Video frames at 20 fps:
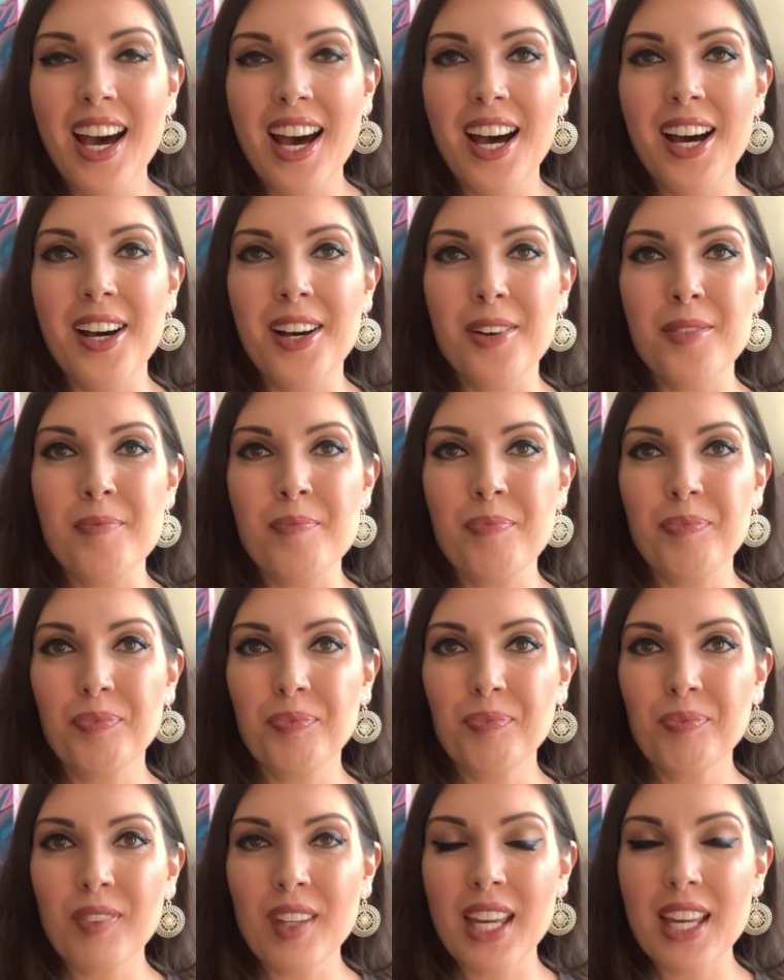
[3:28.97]

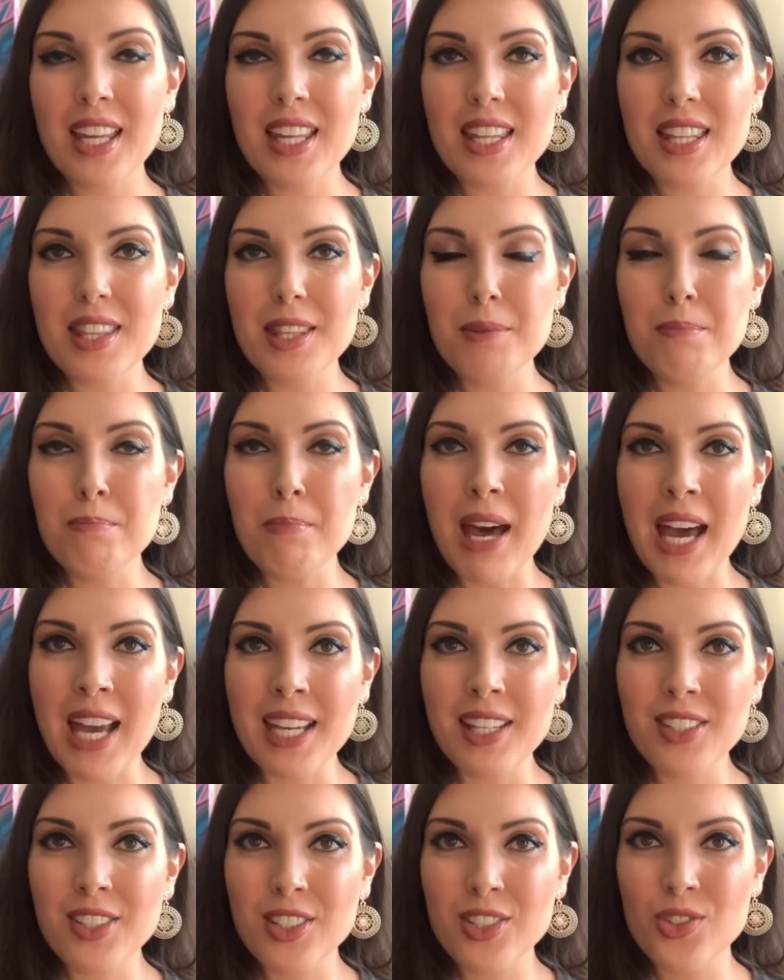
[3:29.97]
the
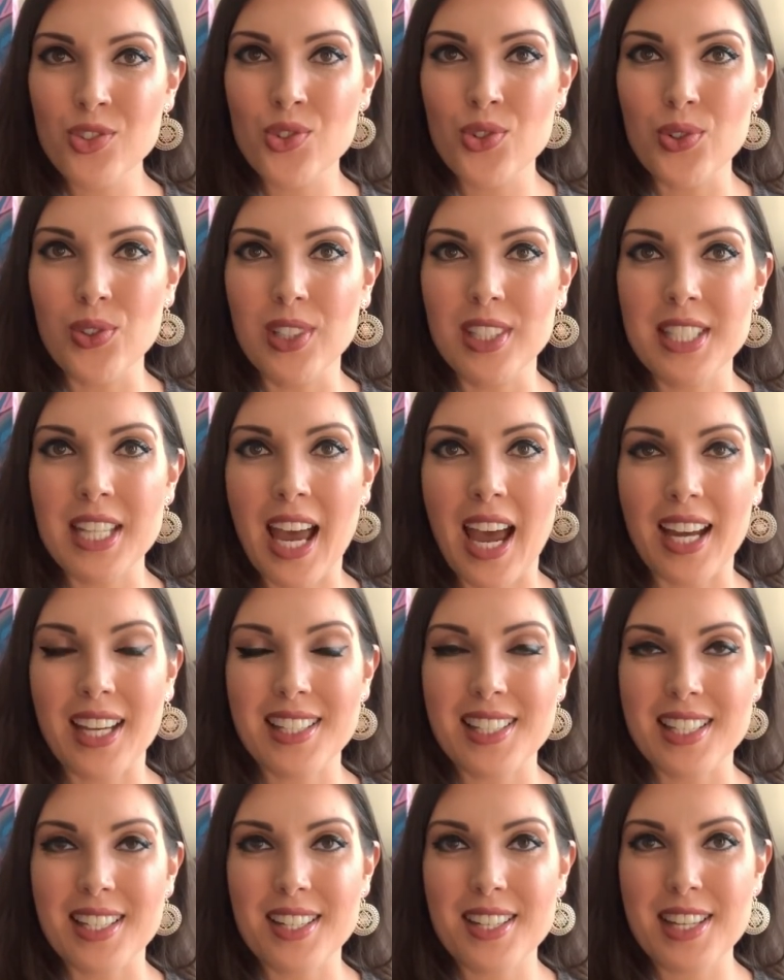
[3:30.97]
mind control
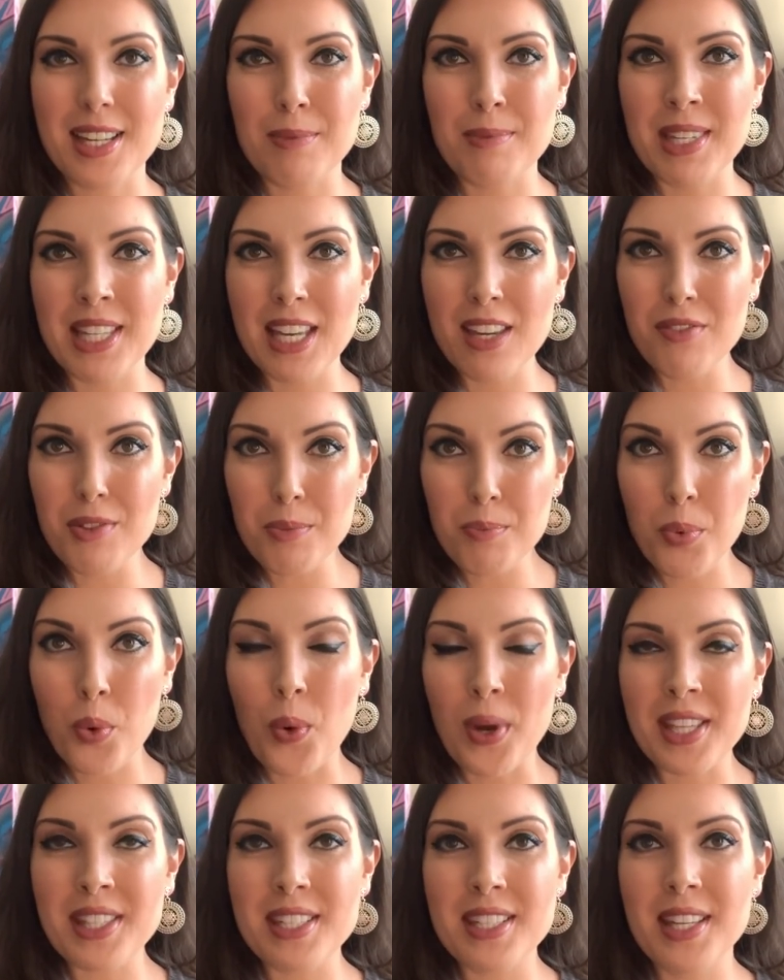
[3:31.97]
tactics. I mean, even
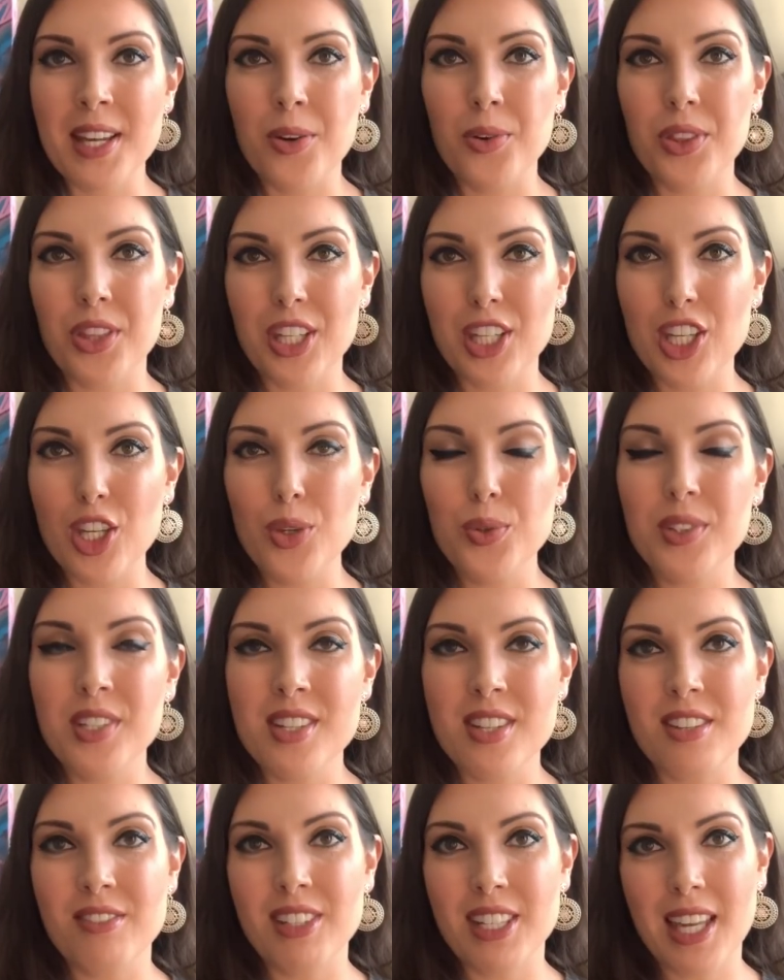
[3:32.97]
pointing out the
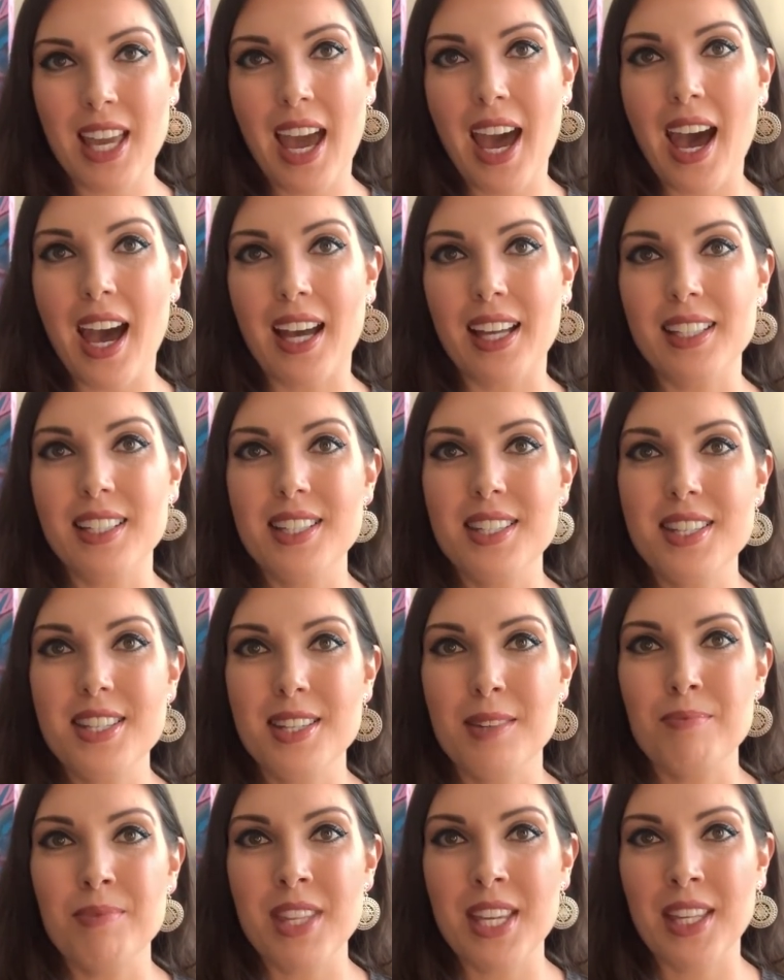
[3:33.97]
cuteness of a cat is
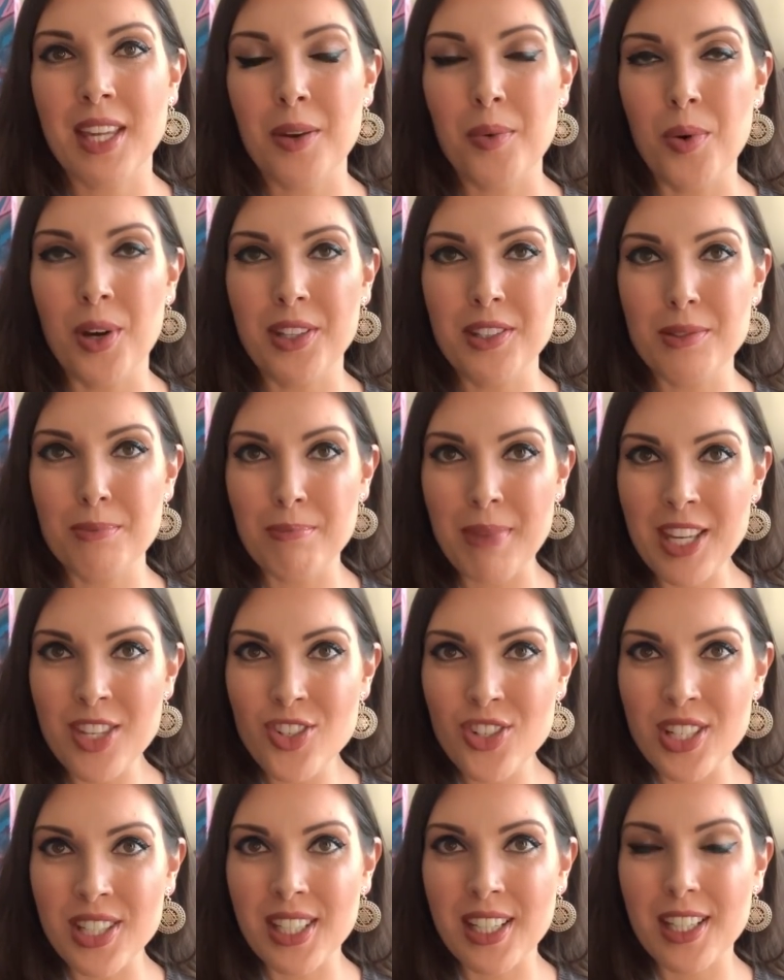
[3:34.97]
something I want to
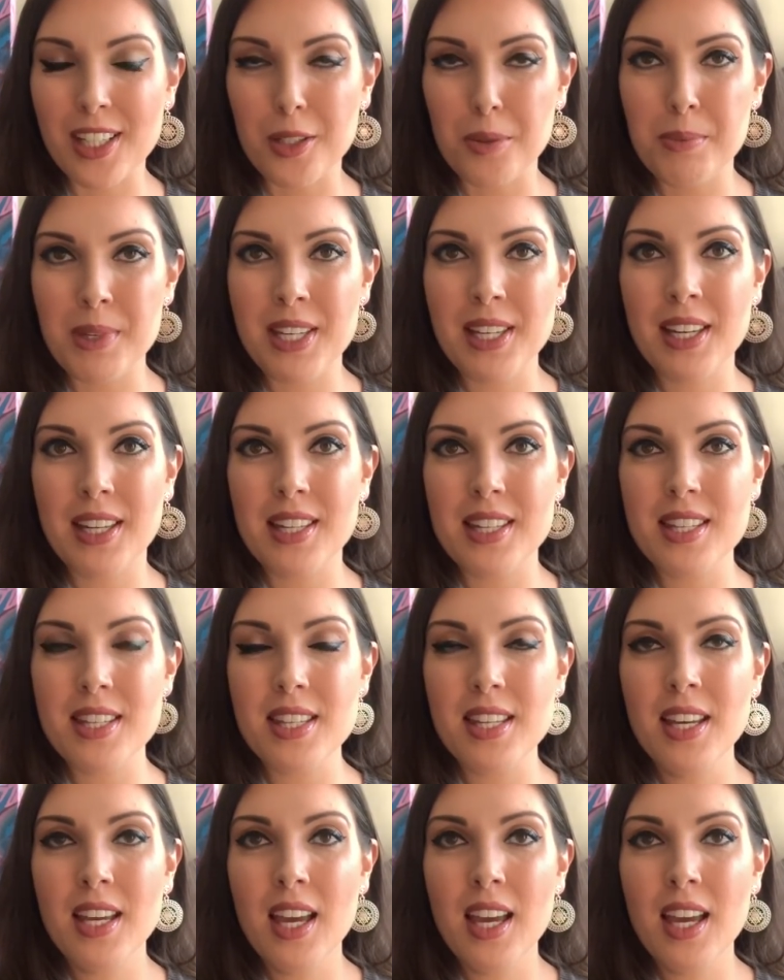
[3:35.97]
mention here because